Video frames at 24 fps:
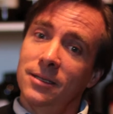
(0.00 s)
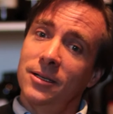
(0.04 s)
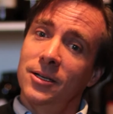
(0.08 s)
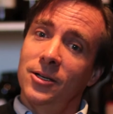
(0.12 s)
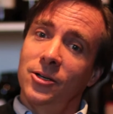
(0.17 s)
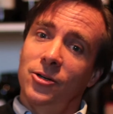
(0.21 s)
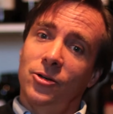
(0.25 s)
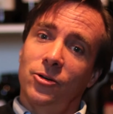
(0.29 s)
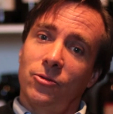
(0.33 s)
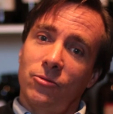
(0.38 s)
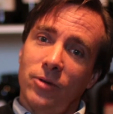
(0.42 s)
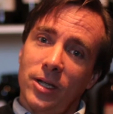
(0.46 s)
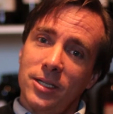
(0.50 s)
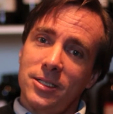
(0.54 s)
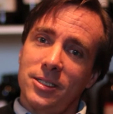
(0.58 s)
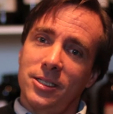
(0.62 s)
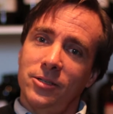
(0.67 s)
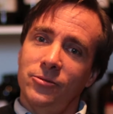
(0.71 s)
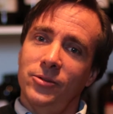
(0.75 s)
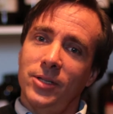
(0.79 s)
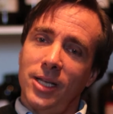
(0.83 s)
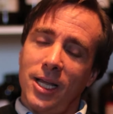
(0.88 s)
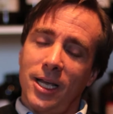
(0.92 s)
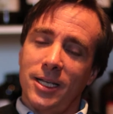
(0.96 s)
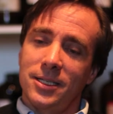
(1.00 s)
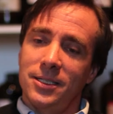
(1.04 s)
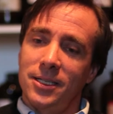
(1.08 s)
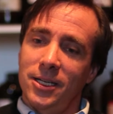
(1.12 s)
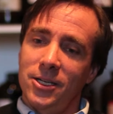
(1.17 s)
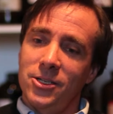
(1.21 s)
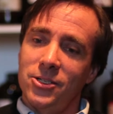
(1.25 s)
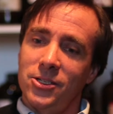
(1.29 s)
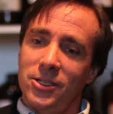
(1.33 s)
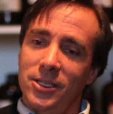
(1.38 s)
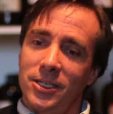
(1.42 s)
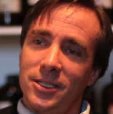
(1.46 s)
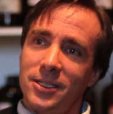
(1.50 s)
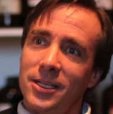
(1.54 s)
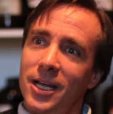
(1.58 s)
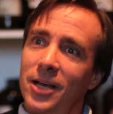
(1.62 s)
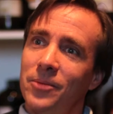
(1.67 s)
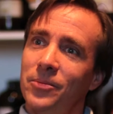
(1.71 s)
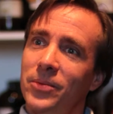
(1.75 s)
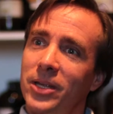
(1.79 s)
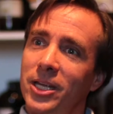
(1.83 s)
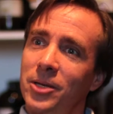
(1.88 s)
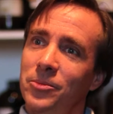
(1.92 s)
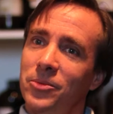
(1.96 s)
or rest and relaxation is
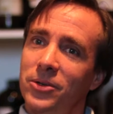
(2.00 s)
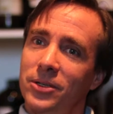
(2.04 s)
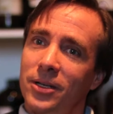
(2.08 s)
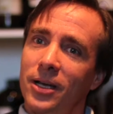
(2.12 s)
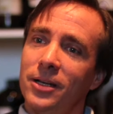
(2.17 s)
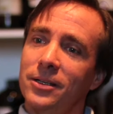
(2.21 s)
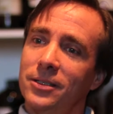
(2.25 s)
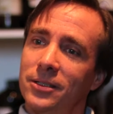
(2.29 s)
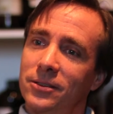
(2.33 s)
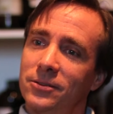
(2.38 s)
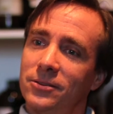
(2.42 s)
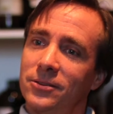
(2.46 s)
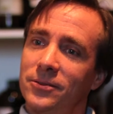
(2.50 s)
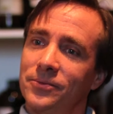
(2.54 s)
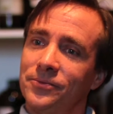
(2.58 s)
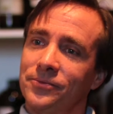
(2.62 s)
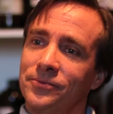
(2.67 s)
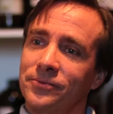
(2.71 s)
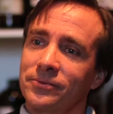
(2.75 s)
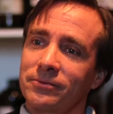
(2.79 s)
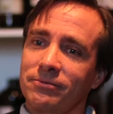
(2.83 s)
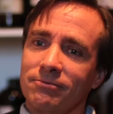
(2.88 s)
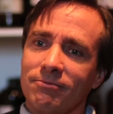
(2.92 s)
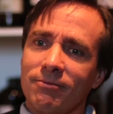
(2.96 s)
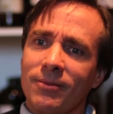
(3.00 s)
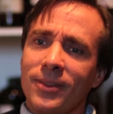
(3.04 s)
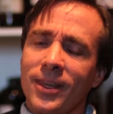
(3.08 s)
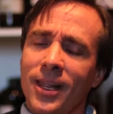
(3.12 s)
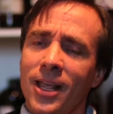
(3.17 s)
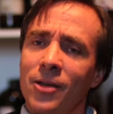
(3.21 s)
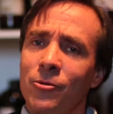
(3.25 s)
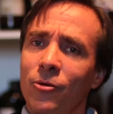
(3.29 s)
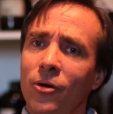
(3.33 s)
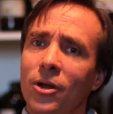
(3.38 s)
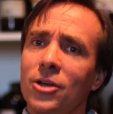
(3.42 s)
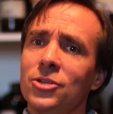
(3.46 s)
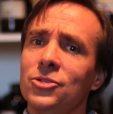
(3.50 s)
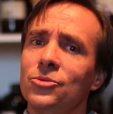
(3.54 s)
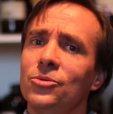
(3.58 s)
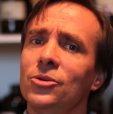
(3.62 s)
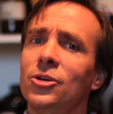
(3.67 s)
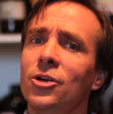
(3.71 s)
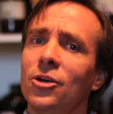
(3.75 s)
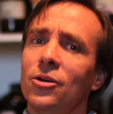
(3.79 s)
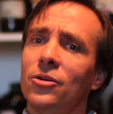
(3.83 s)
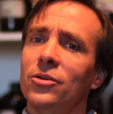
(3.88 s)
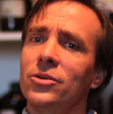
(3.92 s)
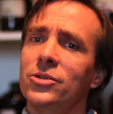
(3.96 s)
not being productive. We're also
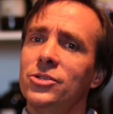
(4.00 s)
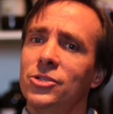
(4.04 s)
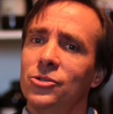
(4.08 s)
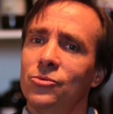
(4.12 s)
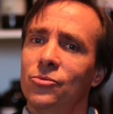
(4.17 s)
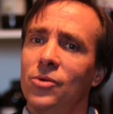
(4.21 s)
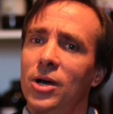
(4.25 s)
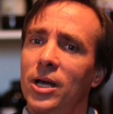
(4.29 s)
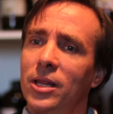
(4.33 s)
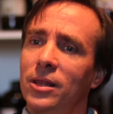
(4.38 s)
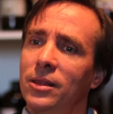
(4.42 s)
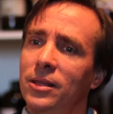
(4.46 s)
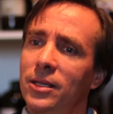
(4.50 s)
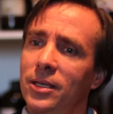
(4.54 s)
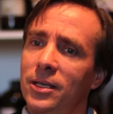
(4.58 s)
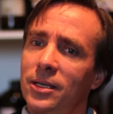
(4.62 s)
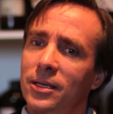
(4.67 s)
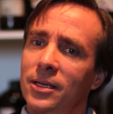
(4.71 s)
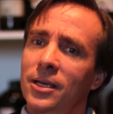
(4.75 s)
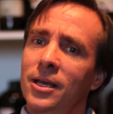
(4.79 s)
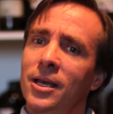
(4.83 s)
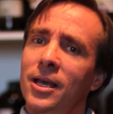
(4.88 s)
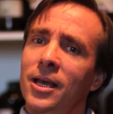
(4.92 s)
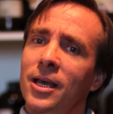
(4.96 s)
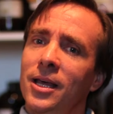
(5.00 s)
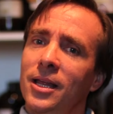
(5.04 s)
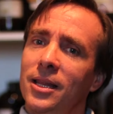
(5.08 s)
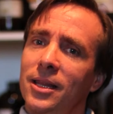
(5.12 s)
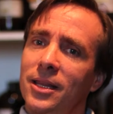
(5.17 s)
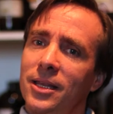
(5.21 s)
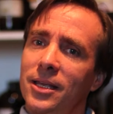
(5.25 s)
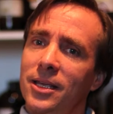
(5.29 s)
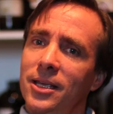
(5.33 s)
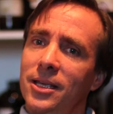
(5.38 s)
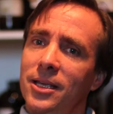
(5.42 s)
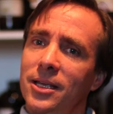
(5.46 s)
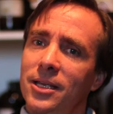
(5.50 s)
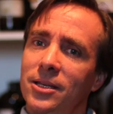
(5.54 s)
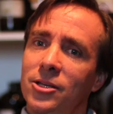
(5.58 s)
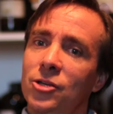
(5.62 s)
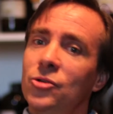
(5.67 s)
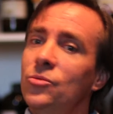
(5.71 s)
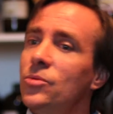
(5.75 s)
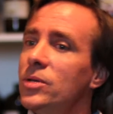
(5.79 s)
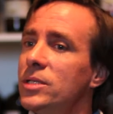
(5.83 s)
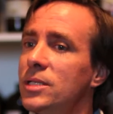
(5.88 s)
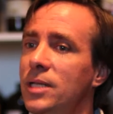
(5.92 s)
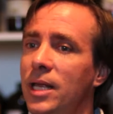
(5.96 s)
encouraged to want the
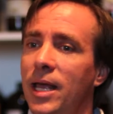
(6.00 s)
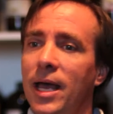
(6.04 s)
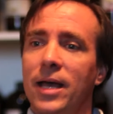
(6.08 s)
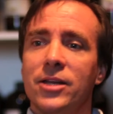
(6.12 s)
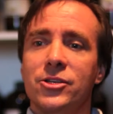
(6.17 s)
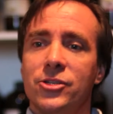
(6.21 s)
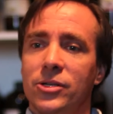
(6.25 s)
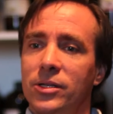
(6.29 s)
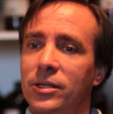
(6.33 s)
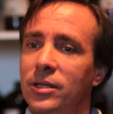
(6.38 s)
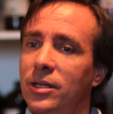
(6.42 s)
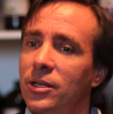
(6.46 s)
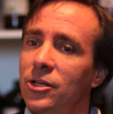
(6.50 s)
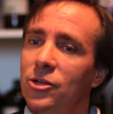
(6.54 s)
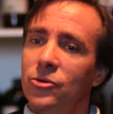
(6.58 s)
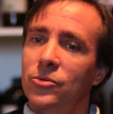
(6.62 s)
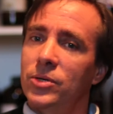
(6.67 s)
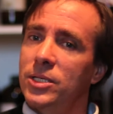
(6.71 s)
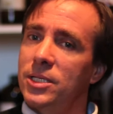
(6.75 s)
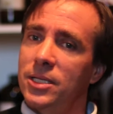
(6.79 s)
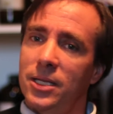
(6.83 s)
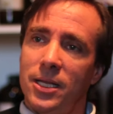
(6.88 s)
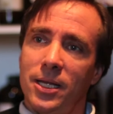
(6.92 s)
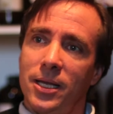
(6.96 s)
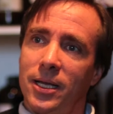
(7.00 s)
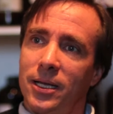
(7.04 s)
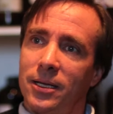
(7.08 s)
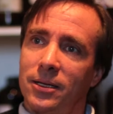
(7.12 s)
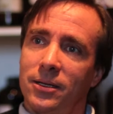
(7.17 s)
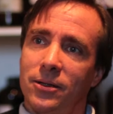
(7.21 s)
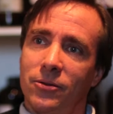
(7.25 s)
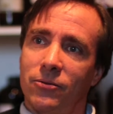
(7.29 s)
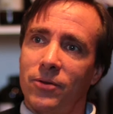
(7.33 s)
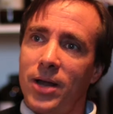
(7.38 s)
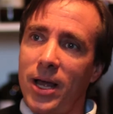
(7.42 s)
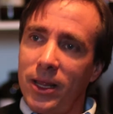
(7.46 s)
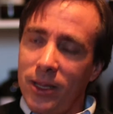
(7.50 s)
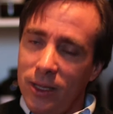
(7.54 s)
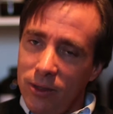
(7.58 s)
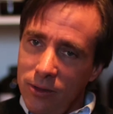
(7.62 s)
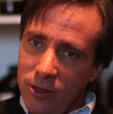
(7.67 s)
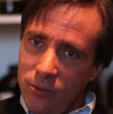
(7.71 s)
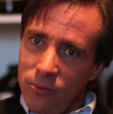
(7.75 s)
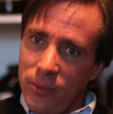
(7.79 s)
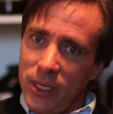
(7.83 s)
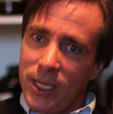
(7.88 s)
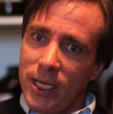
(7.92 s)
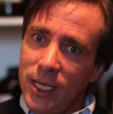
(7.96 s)
newest gadget, the newest thing, rather
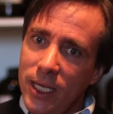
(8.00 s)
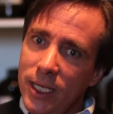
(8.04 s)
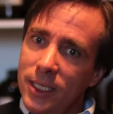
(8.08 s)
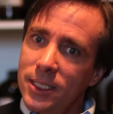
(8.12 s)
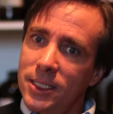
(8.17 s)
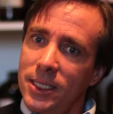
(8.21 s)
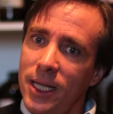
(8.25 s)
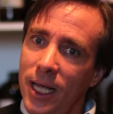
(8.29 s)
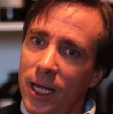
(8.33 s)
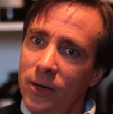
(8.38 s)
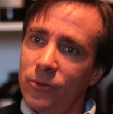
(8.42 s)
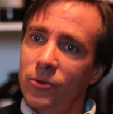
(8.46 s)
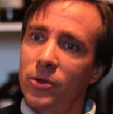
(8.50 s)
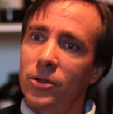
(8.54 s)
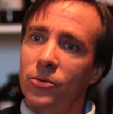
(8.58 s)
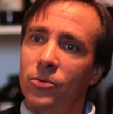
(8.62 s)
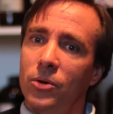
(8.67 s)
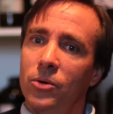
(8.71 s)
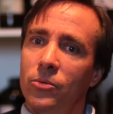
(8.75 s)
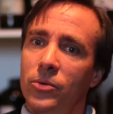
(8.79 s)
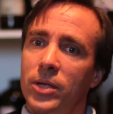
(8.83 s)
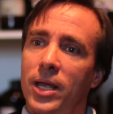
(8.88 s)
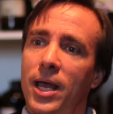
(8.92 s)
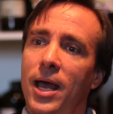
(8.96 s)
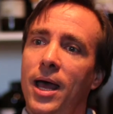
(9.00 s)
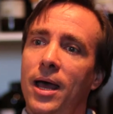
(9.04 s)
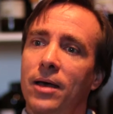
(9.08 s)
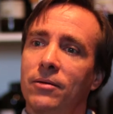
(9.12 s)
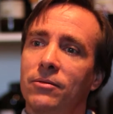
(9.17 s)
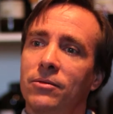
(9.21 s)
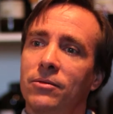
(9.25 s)
than being content with what we have.